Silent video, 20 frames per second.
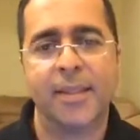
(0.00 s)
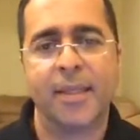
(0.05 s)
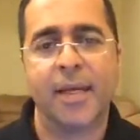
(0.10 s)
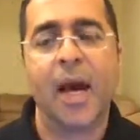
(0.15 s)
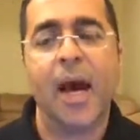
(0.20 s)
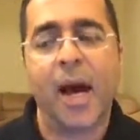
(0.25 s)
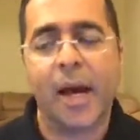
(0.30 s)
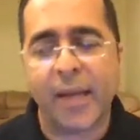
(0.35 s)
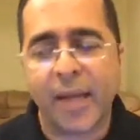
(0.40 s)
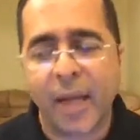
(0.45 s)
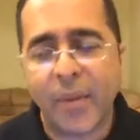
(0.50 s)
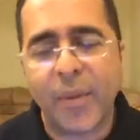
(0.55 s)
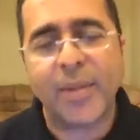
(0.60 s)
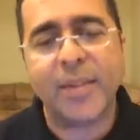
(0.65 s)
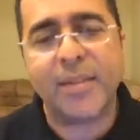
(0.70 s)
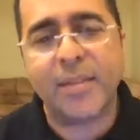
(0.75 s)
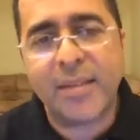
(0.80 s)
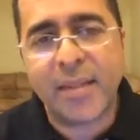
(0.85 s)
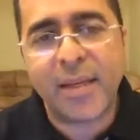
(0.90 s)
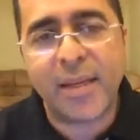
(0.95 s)
And they will
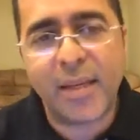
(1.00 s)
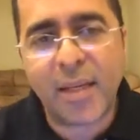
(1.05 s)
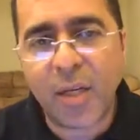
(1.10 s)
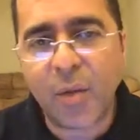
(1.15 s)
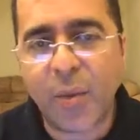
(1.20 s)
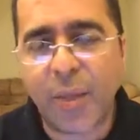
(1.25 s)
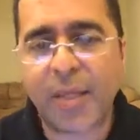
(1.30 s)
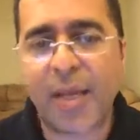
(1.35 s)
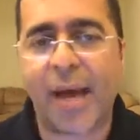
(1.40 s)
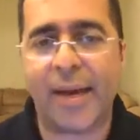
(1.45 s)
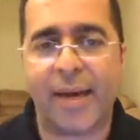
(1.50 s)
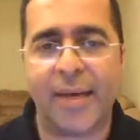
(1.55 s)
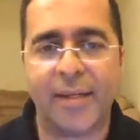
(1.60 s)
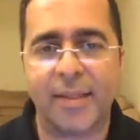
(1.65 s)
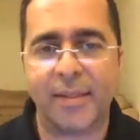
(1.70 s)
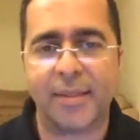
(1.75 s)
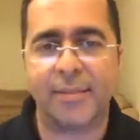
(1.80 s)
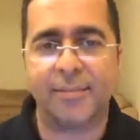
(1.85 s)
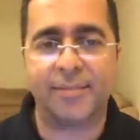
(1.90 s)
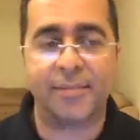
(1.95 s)
deal with
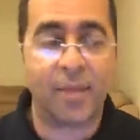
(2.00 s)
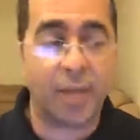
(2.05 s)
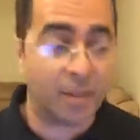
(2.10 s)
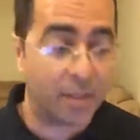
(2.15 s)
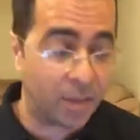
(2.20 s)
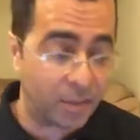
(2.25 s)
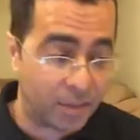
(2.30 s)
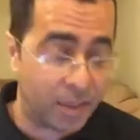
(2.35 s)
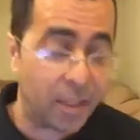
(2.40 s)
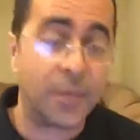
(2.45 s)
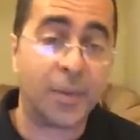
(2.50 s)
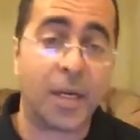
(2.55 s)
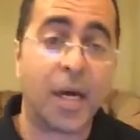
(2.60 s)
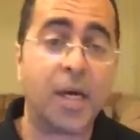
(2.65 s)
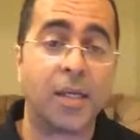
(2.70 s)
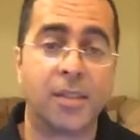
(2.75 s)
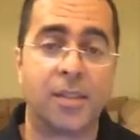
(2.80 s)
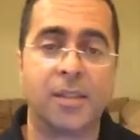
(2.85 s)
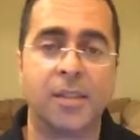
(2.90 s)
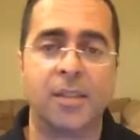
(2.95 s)
Guyana and they'll deal with
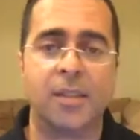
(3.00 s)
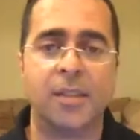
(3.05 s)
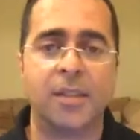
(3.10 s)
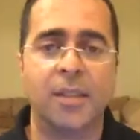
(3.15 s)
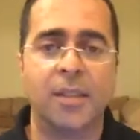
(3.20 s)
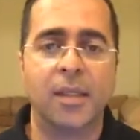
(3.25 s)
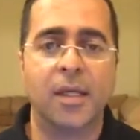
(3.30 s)
us.